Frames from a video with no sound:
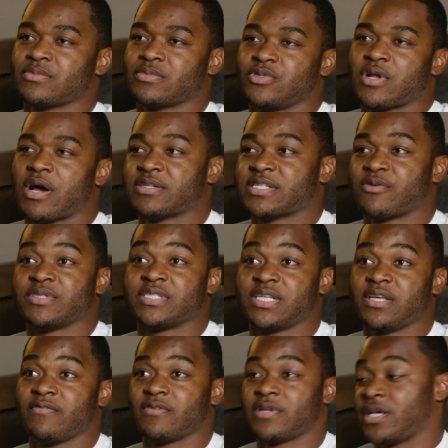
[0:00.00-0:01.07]
you know, I was that
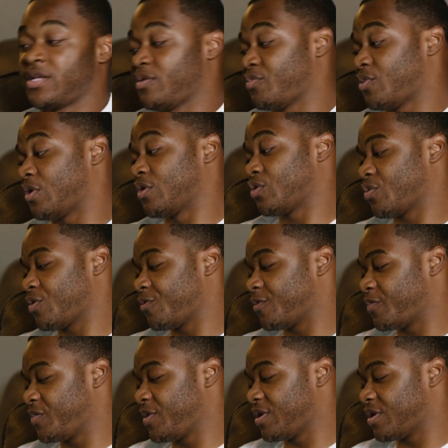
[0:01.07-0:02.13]
receiver getting the ball thrown
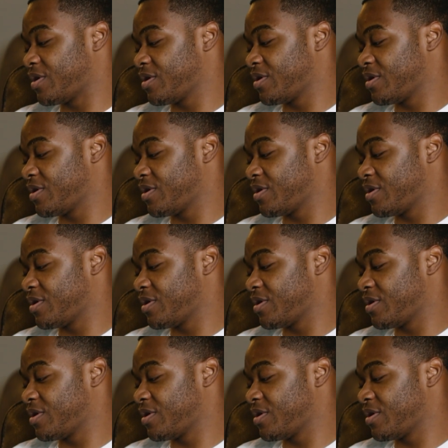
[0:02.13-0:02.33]
to me.